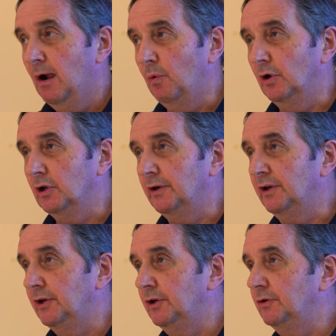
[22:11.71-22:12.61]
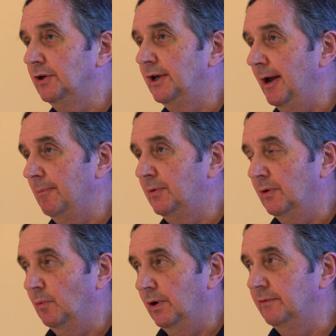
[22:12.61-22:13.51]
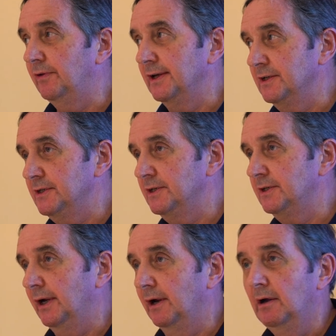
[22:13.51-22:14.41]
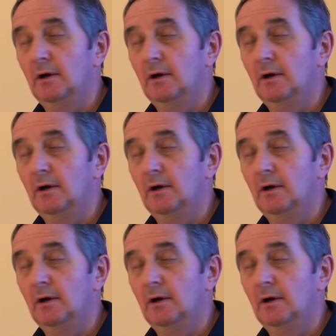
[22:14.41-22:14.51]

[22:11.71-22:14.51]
will continue to depth on one of the existing